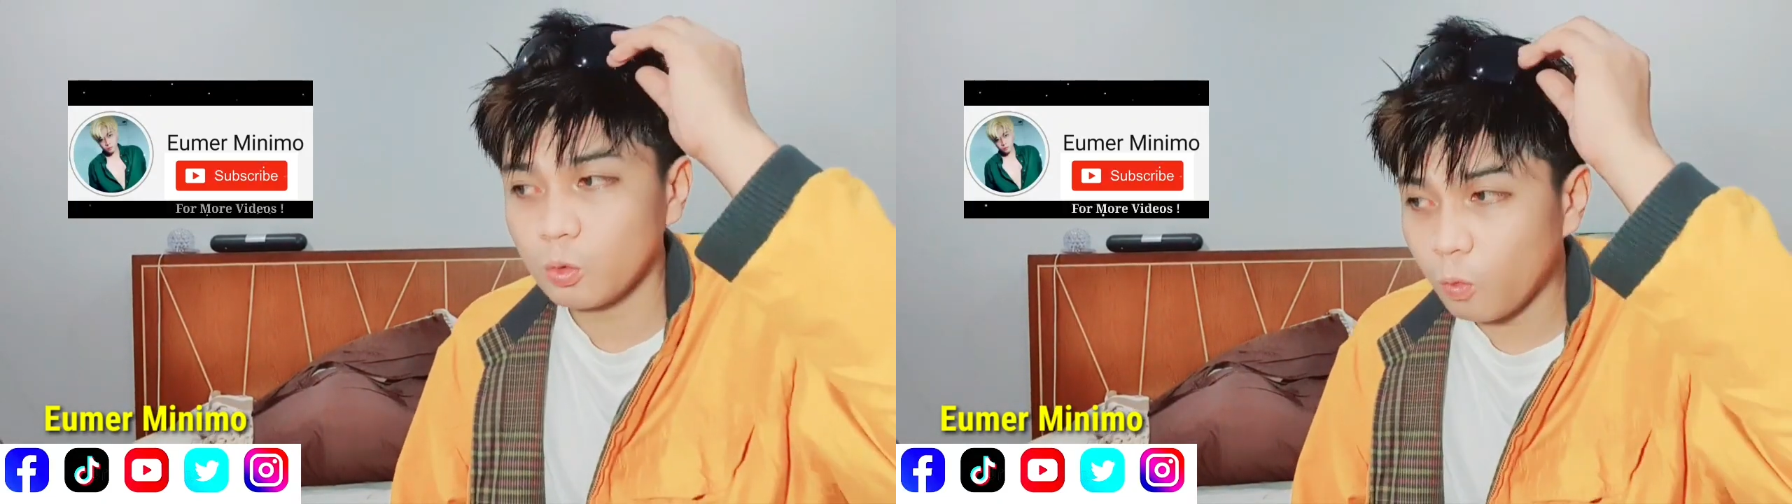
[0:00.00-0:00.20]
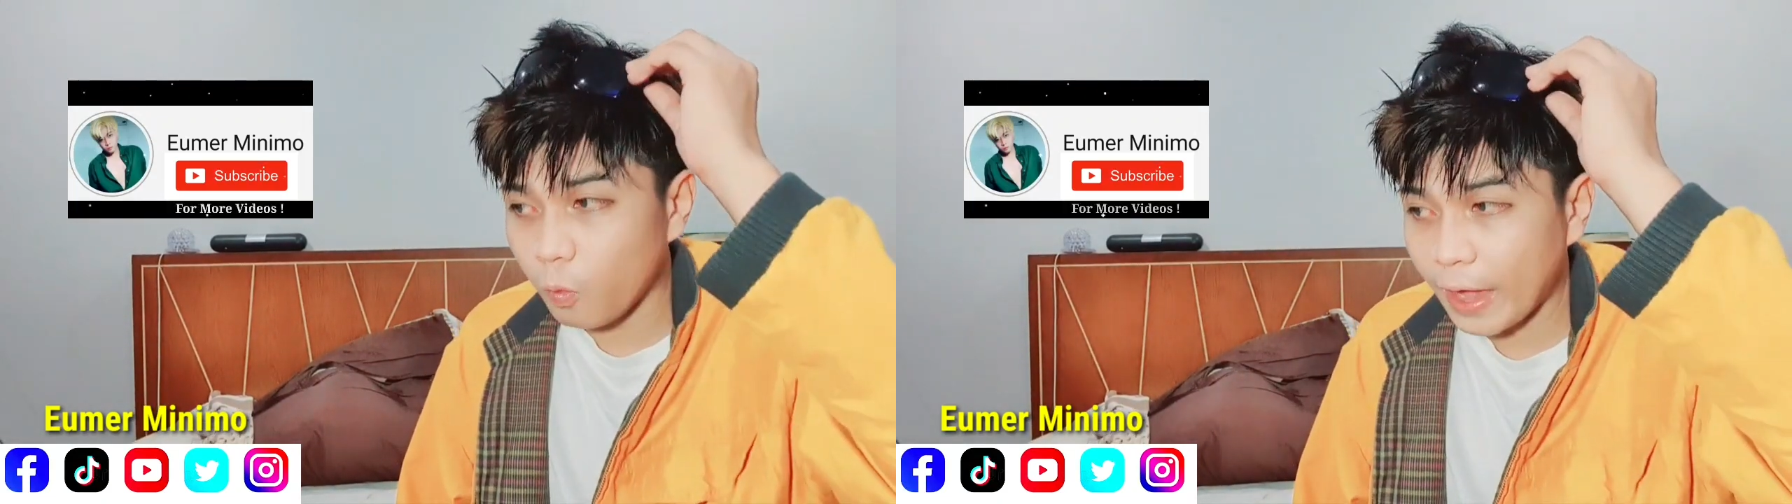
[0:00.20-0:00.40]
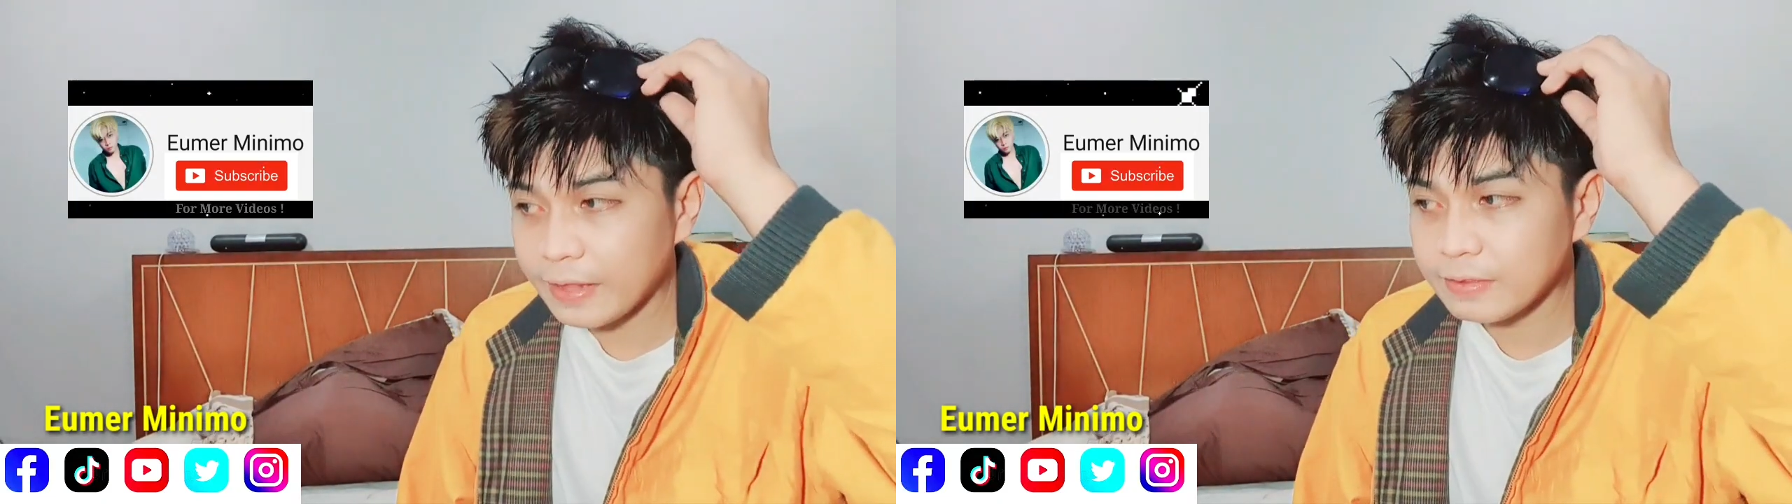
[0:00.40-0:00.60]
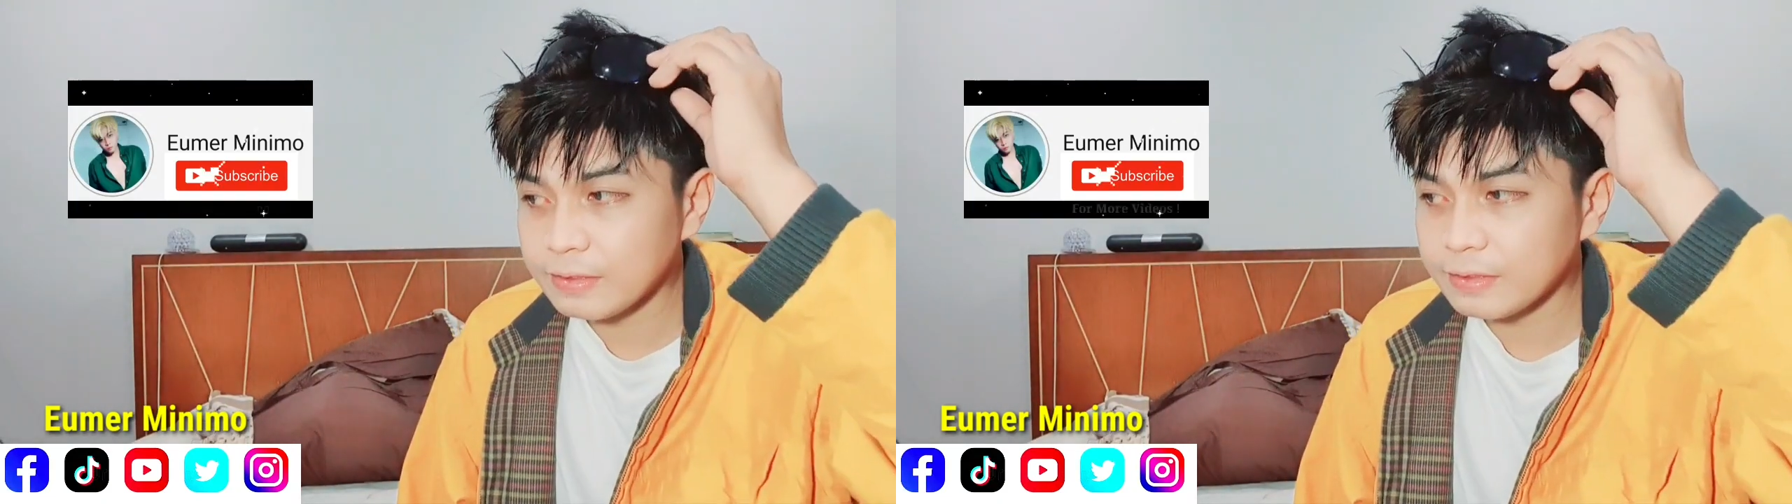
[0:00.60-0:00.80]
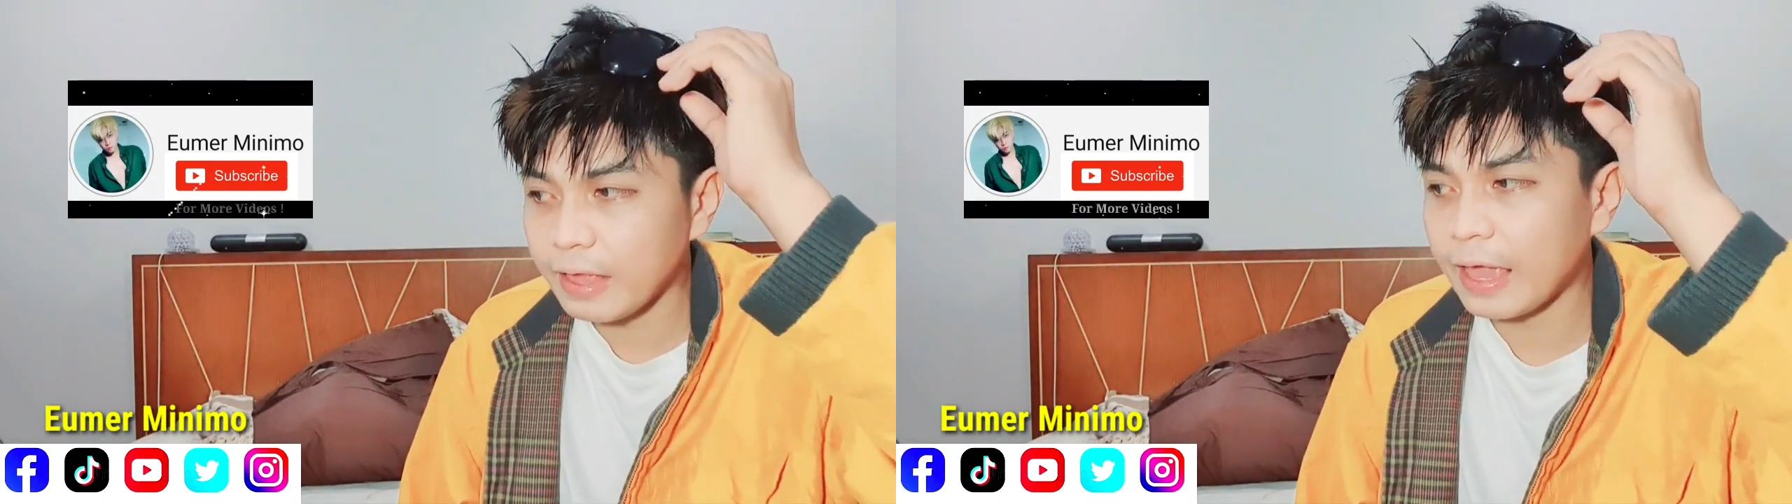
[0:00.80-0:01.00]
when
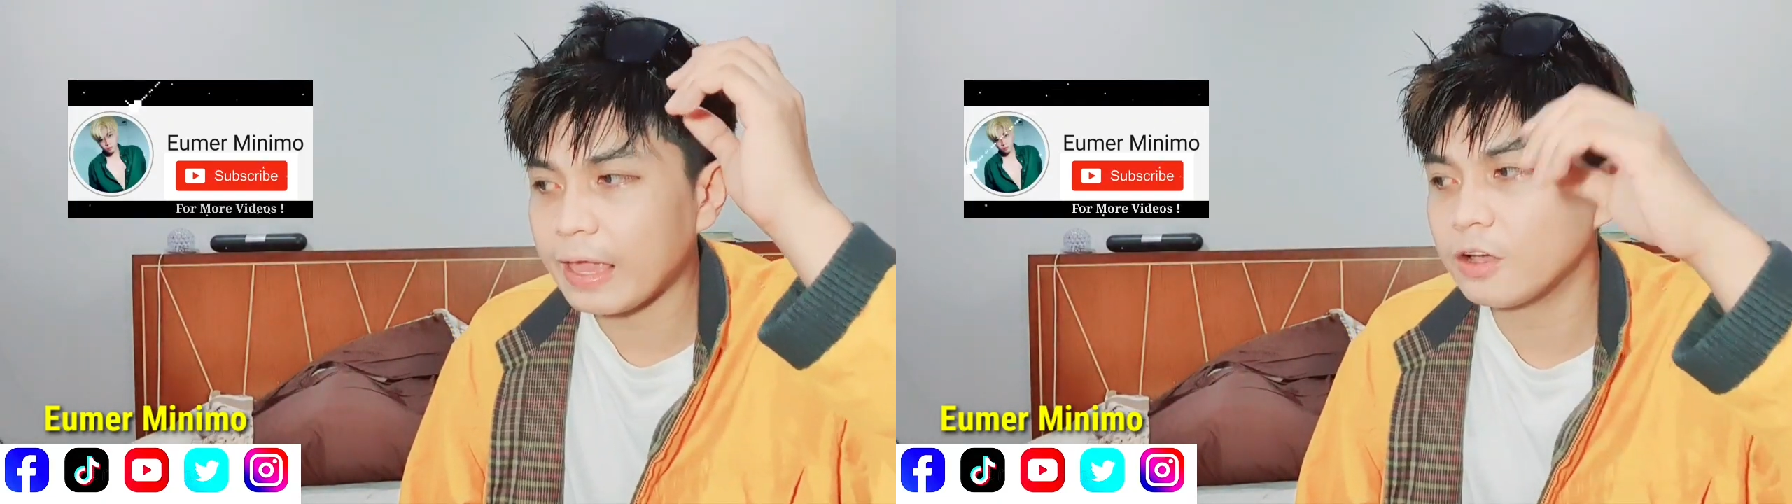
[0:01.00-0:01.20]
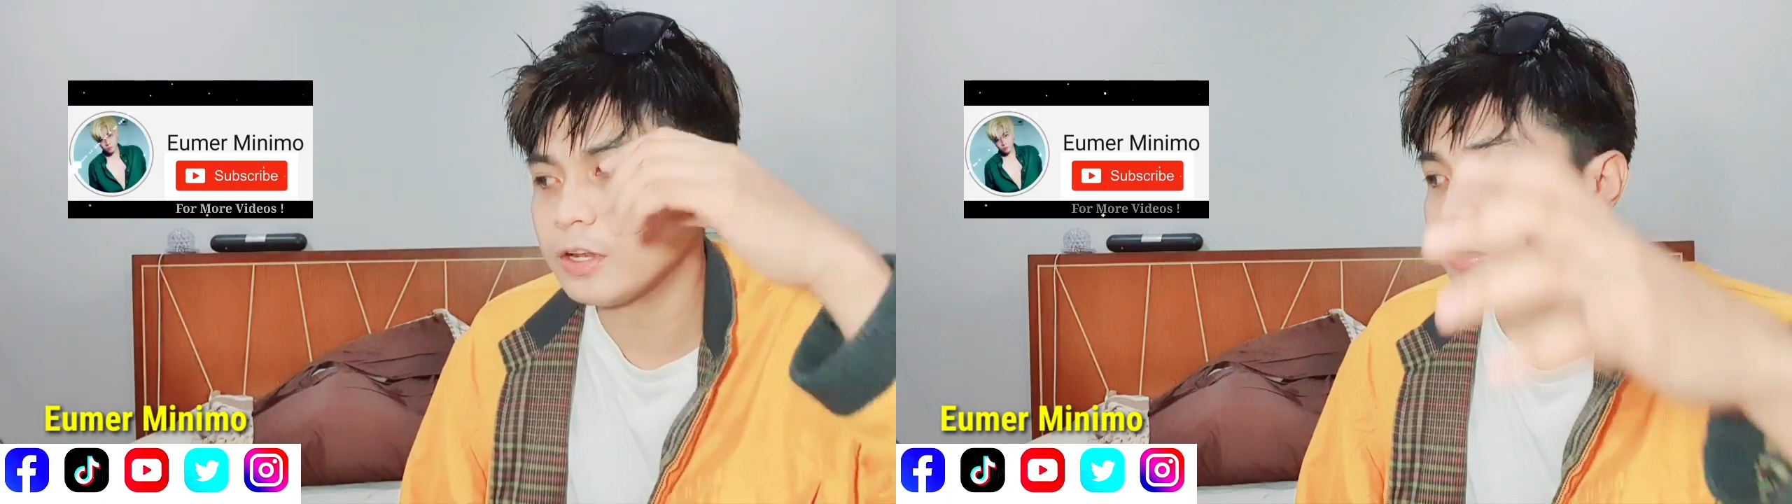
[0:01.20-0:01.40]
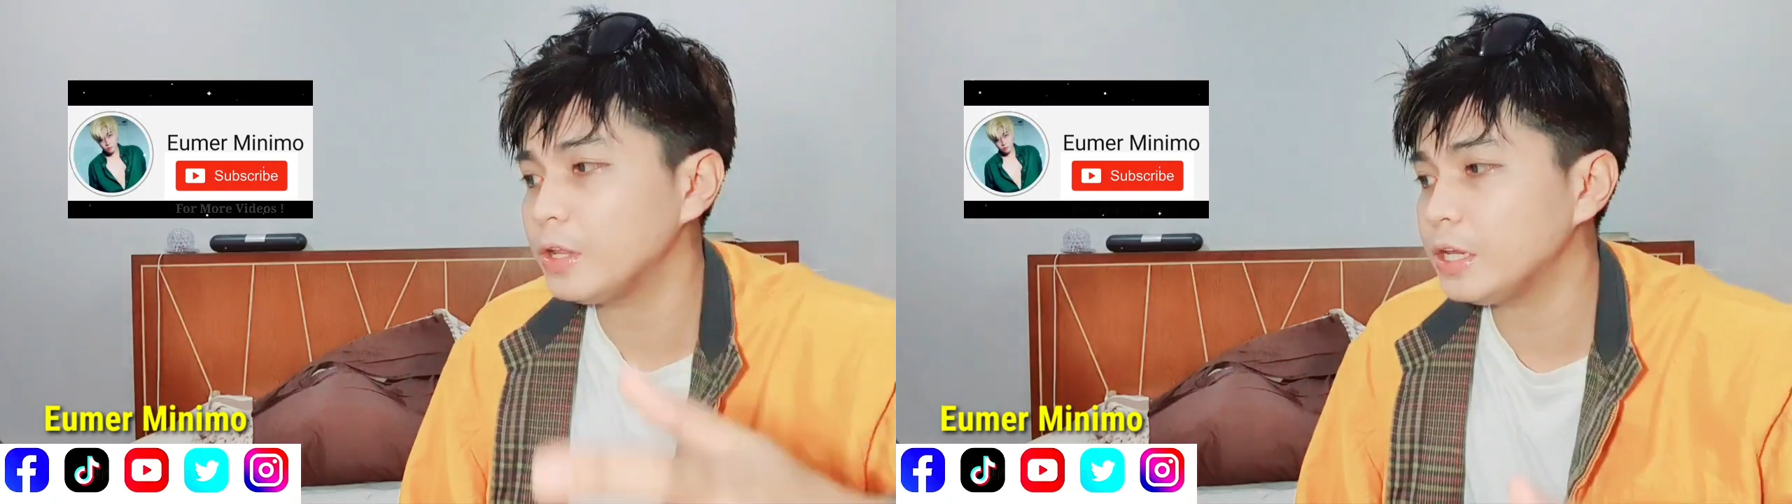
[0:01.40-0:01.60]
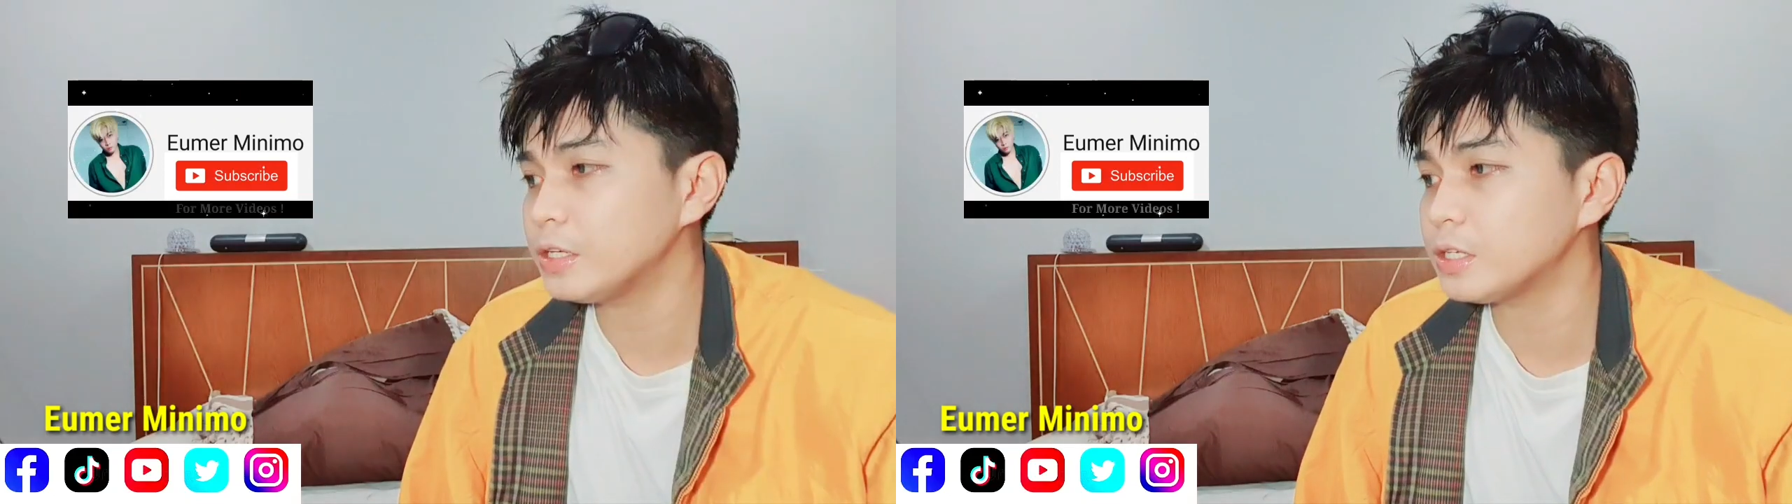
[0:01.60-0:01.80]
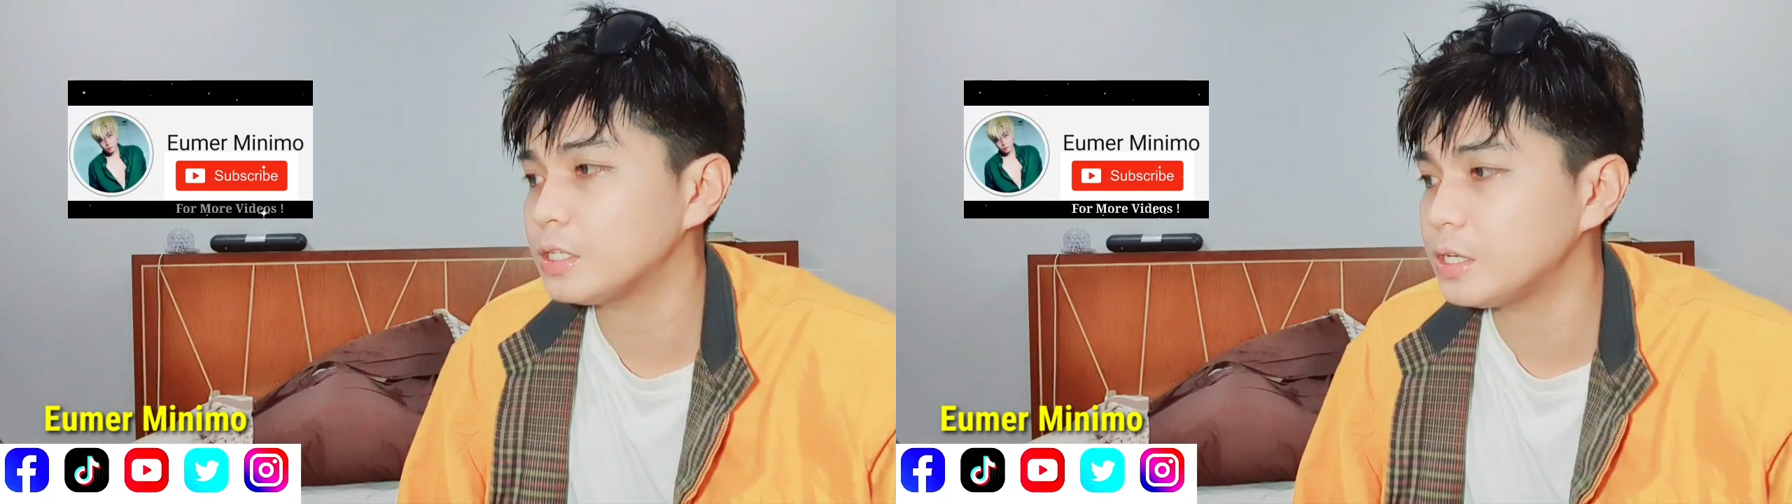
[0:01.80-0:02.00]
they gonna release